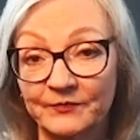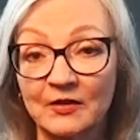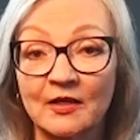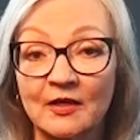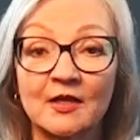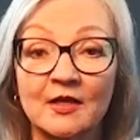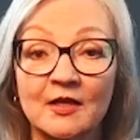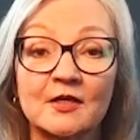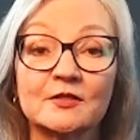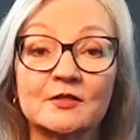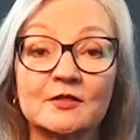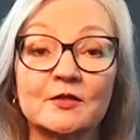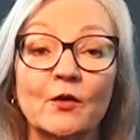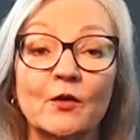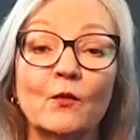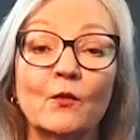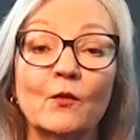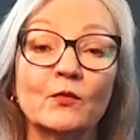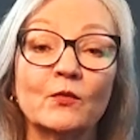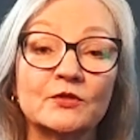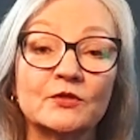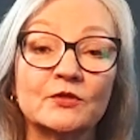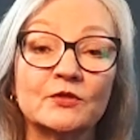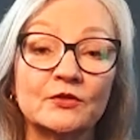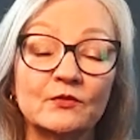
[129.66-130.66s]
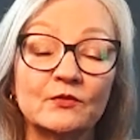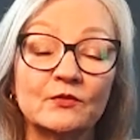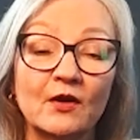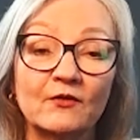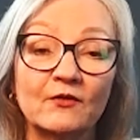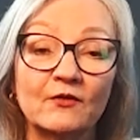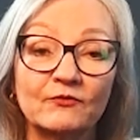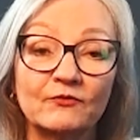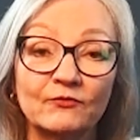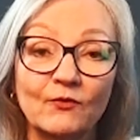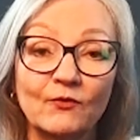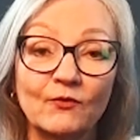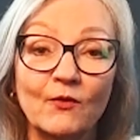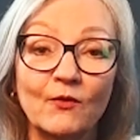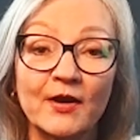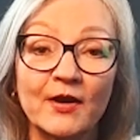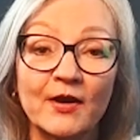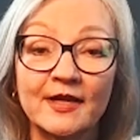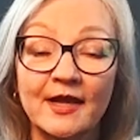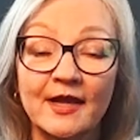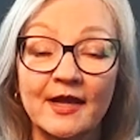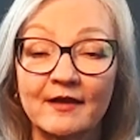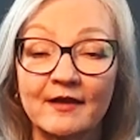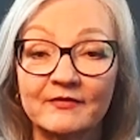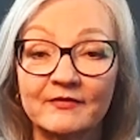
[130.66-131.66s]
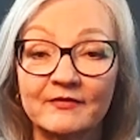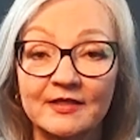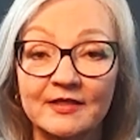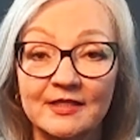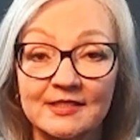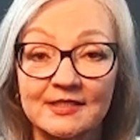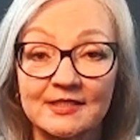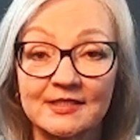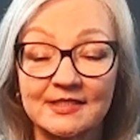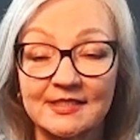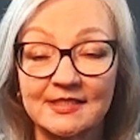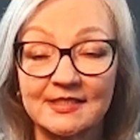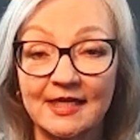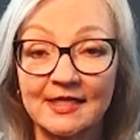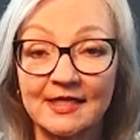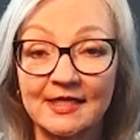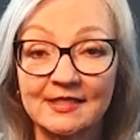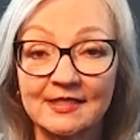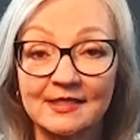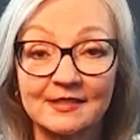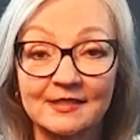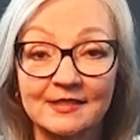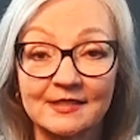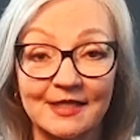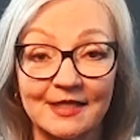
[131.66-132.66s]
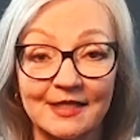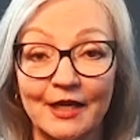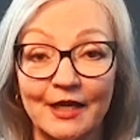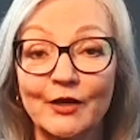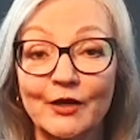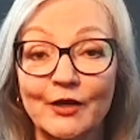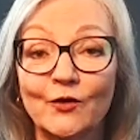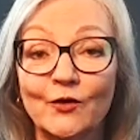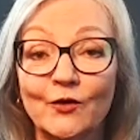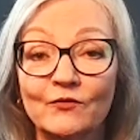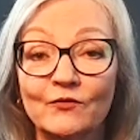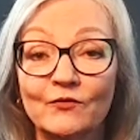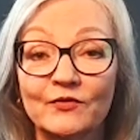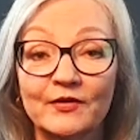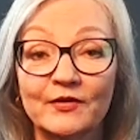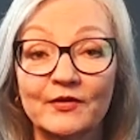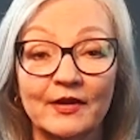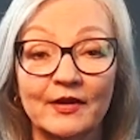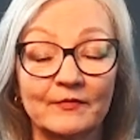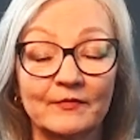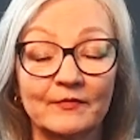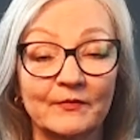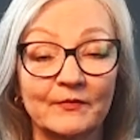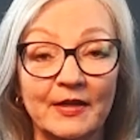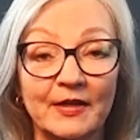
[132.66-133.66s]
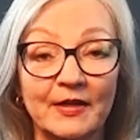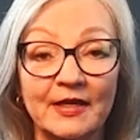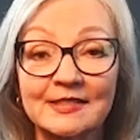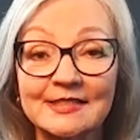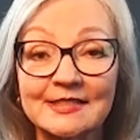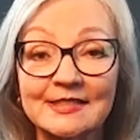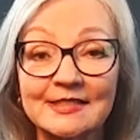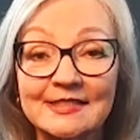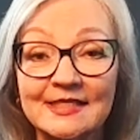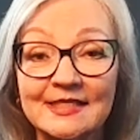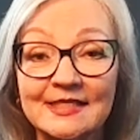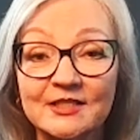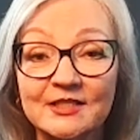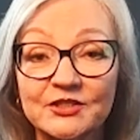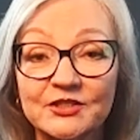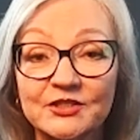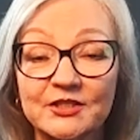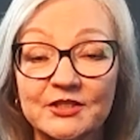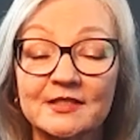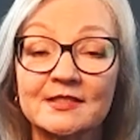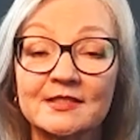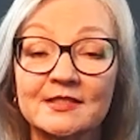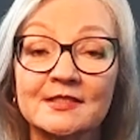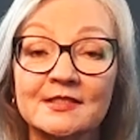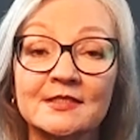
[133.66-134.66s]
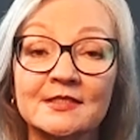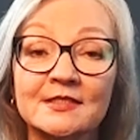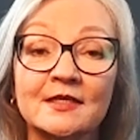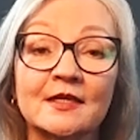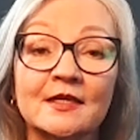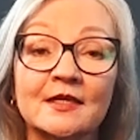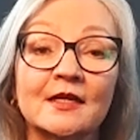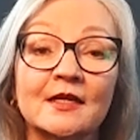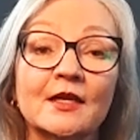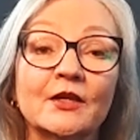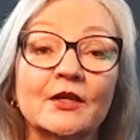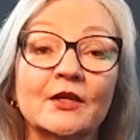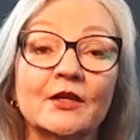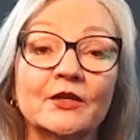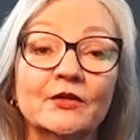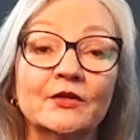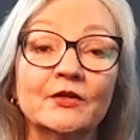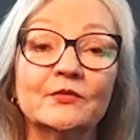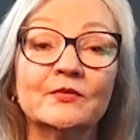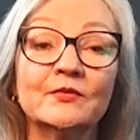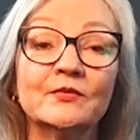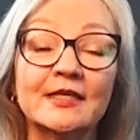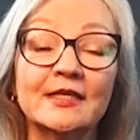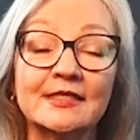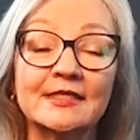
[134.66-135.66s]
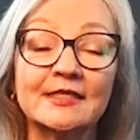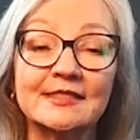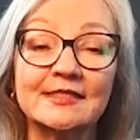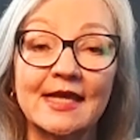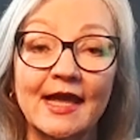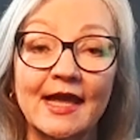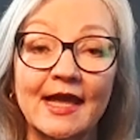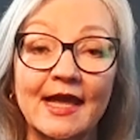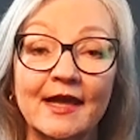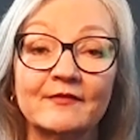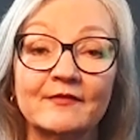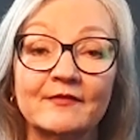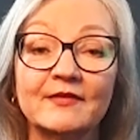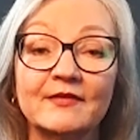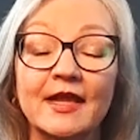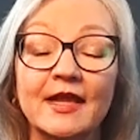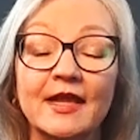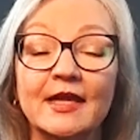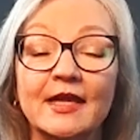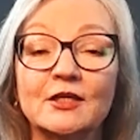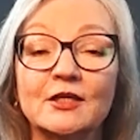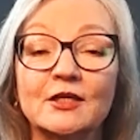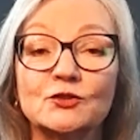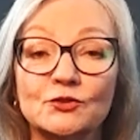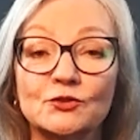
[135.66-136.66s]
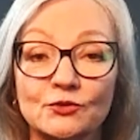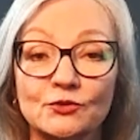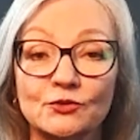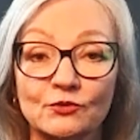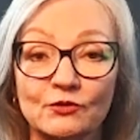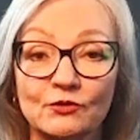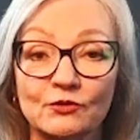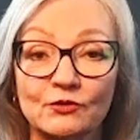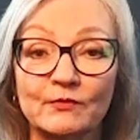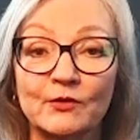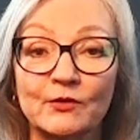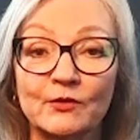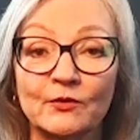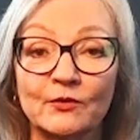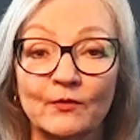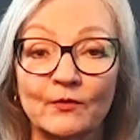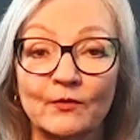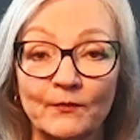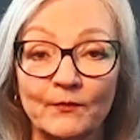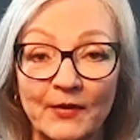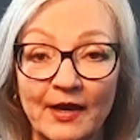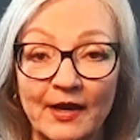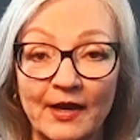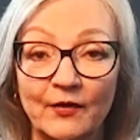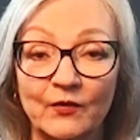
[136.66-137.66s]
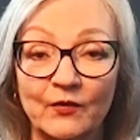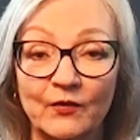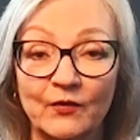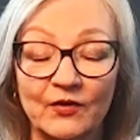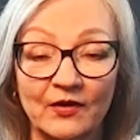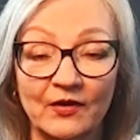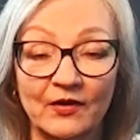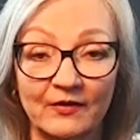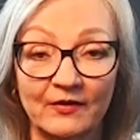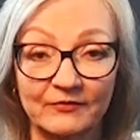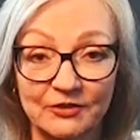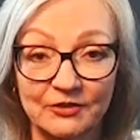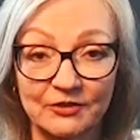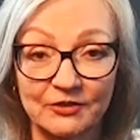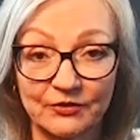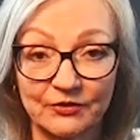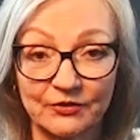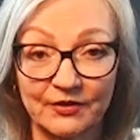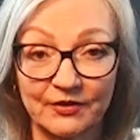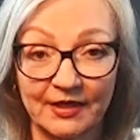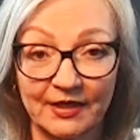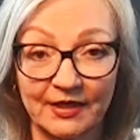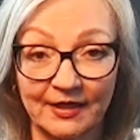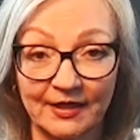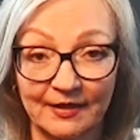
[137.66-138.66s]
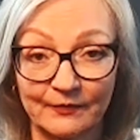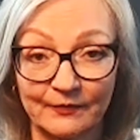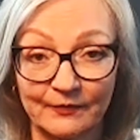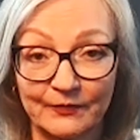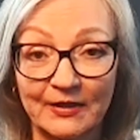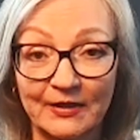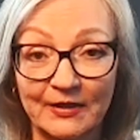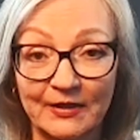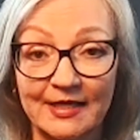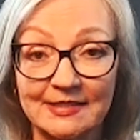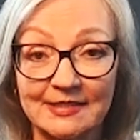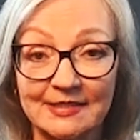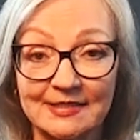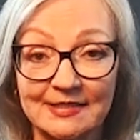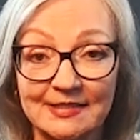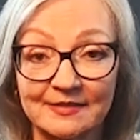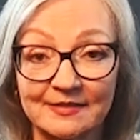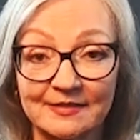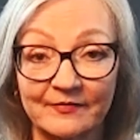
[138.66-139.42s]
So to avoid having the state take over and make decisions, you need to have a durable power of attorney in place.